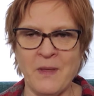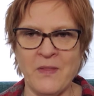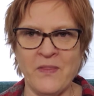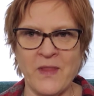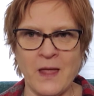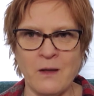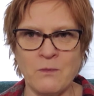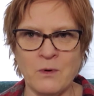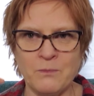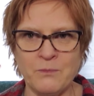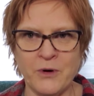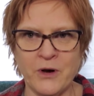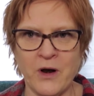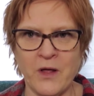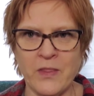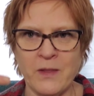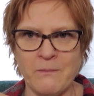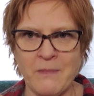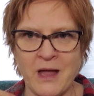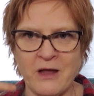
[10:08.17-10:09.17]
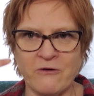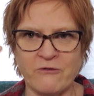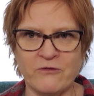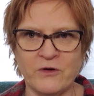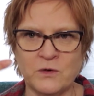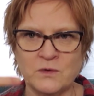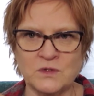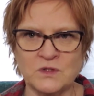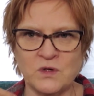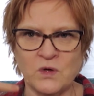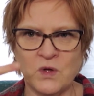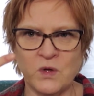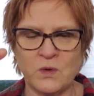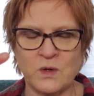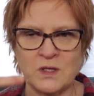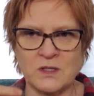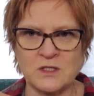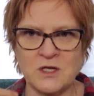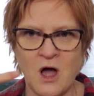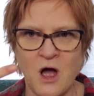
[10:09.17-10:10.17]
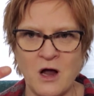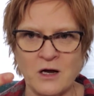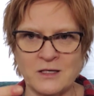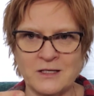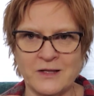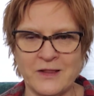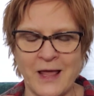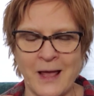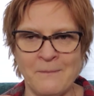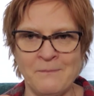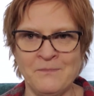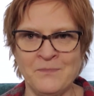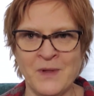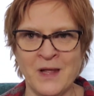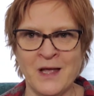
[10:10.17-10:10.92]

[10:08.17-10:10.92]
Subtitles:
and they will put on the microphone so you can talk to them.